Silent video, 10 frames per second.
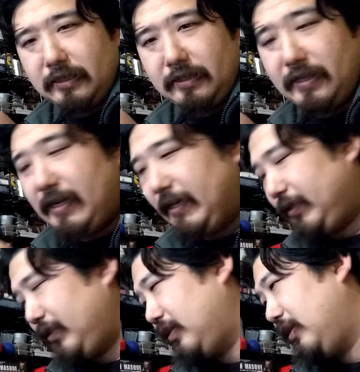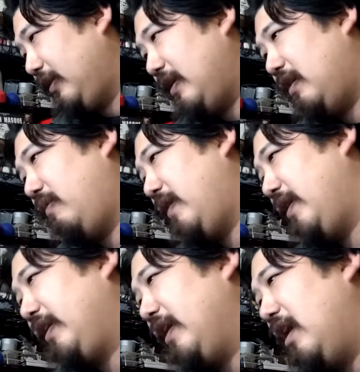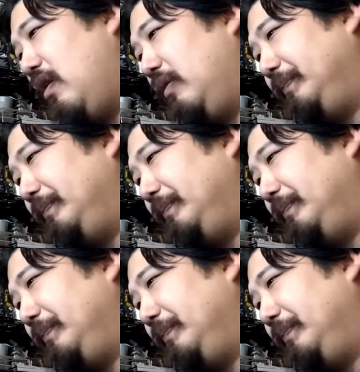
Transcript: this now ready to go.